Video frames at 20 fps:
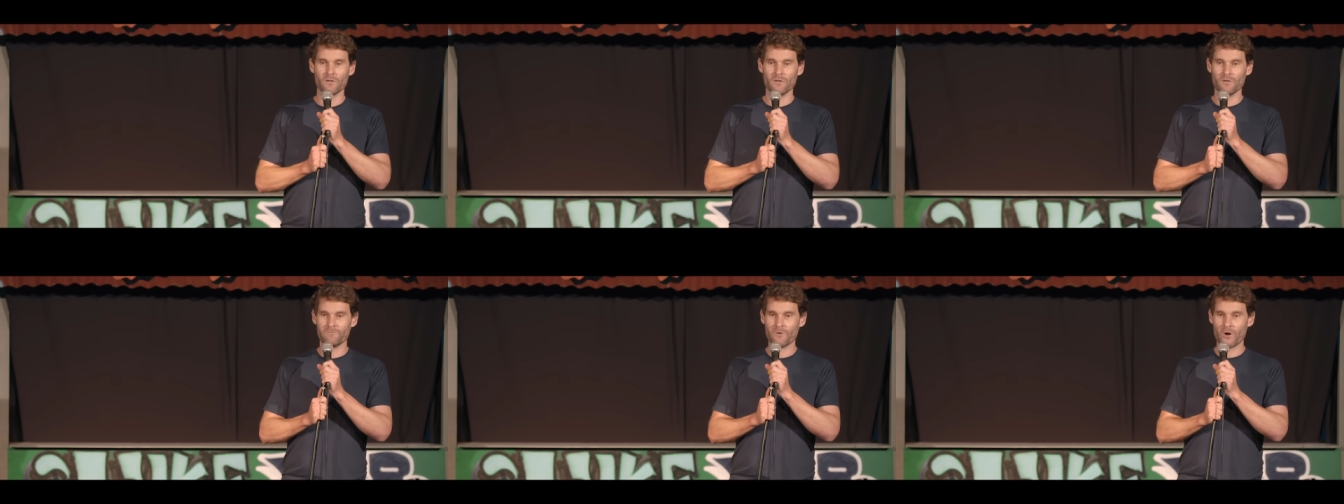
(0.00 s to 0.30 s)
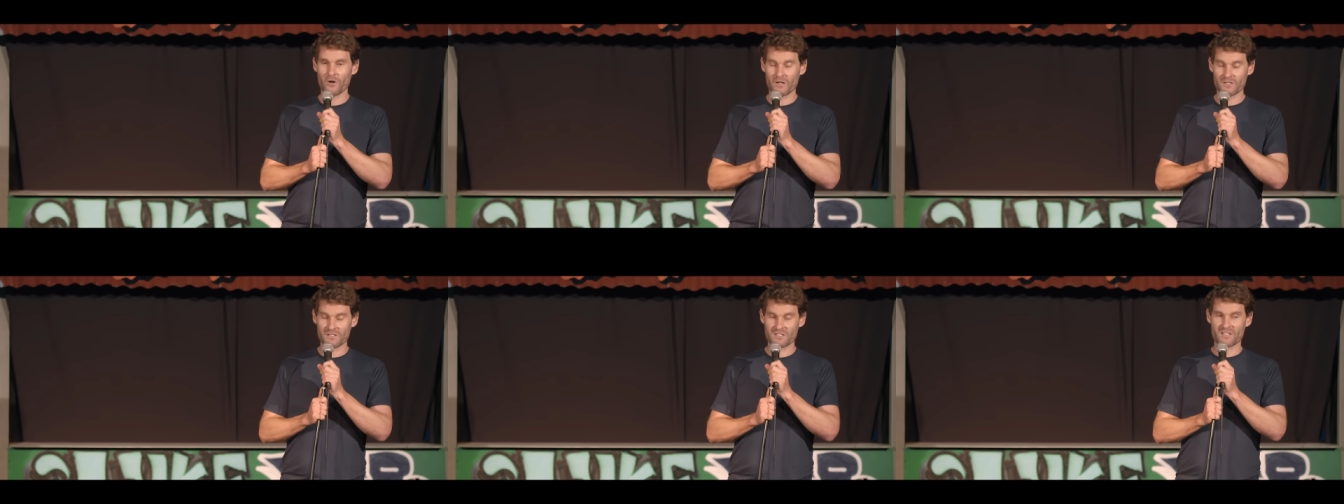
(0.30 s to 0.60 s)
if
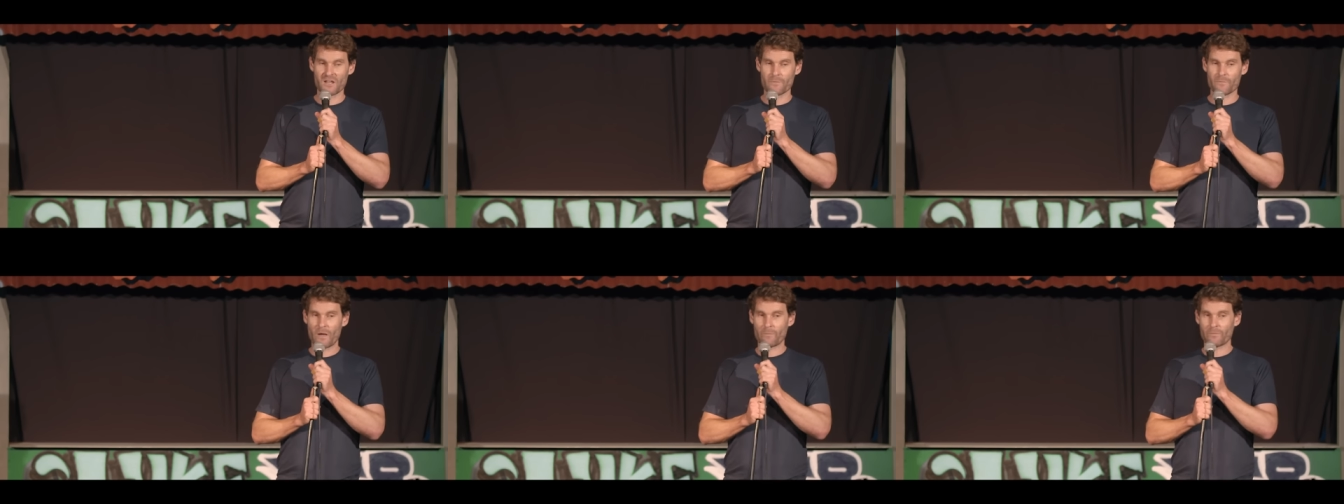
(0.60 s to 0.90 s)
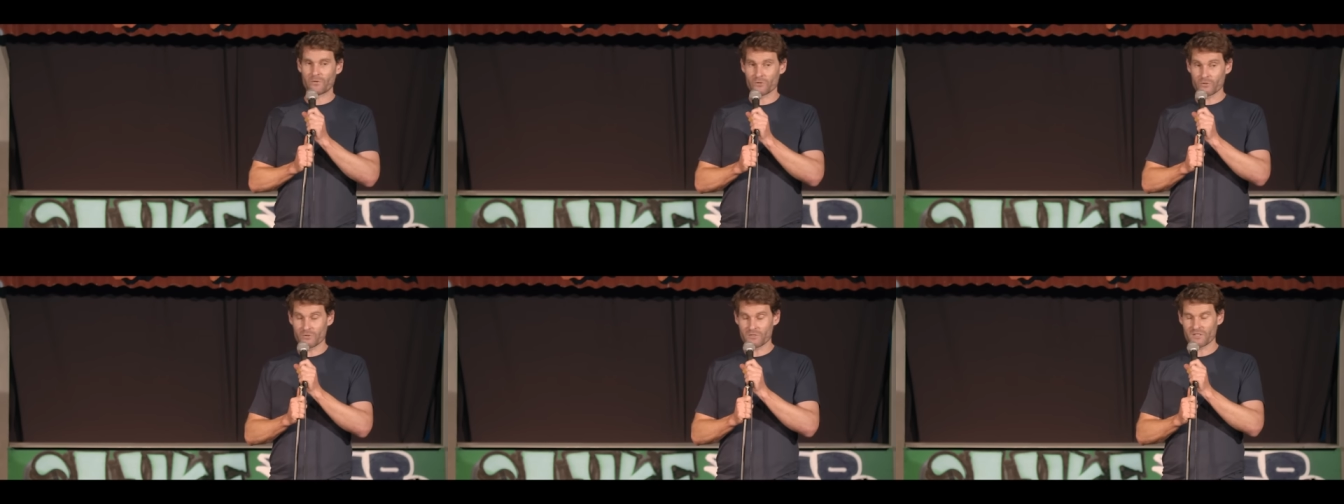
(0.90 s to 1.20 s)
I don't step
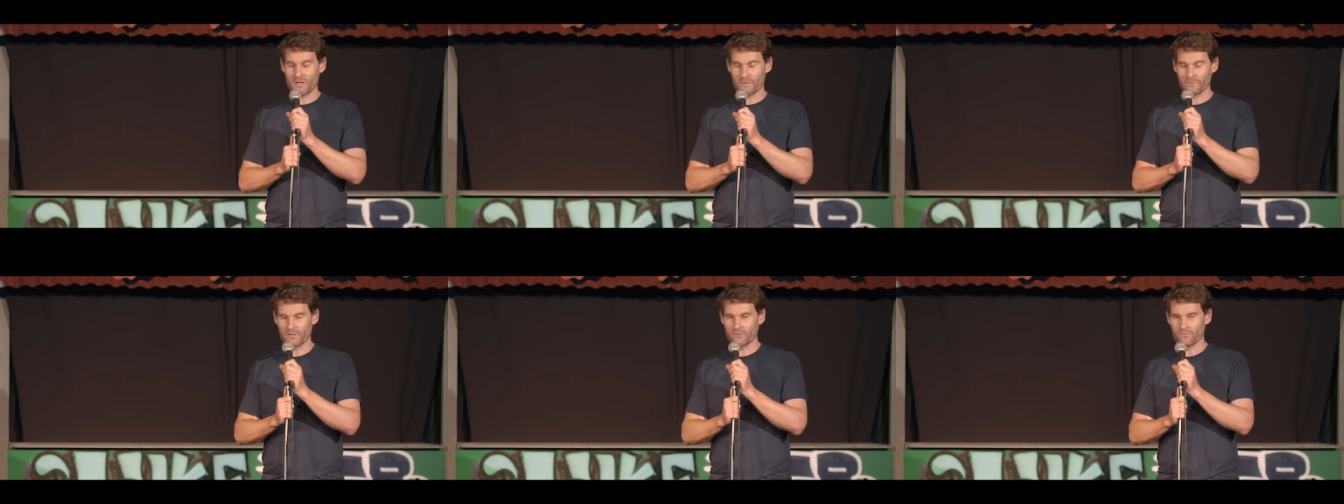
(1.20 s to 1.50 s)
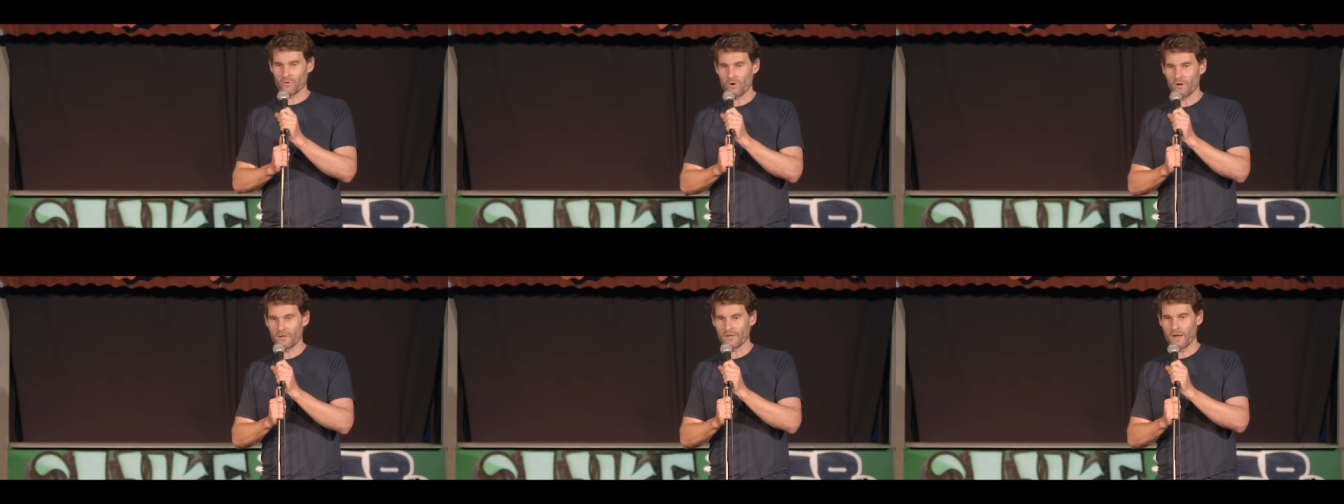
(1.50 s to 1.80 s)
up and do something
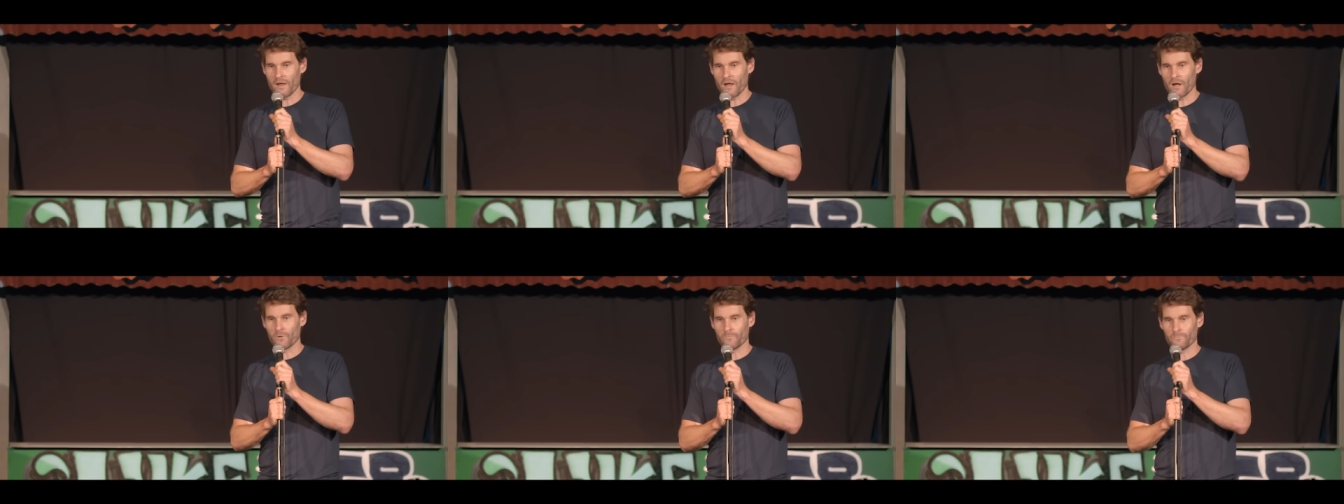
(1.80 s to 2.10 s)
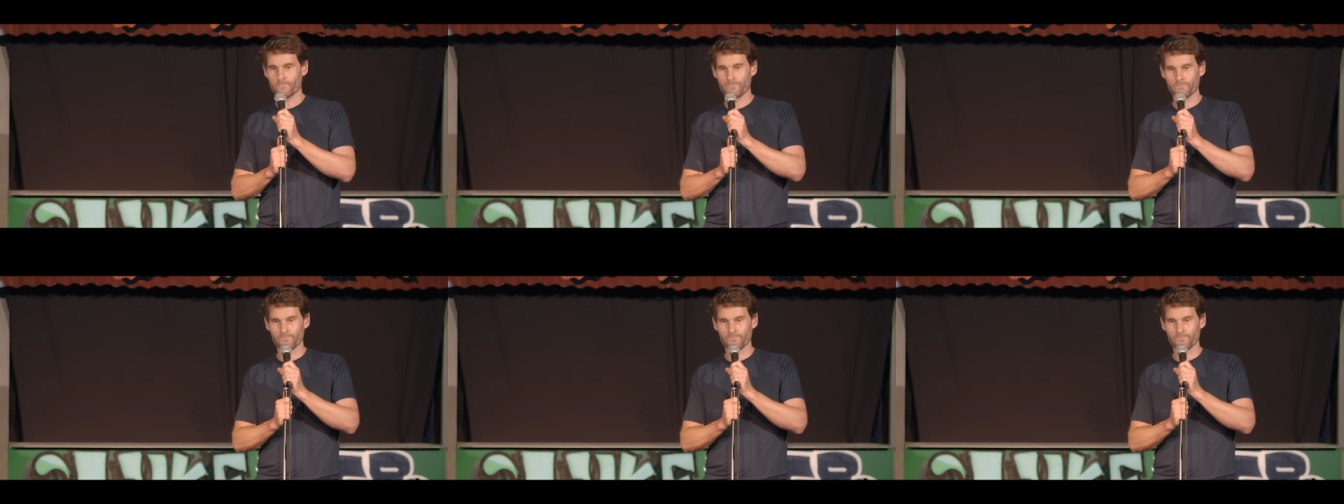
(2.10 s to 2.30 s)
right now.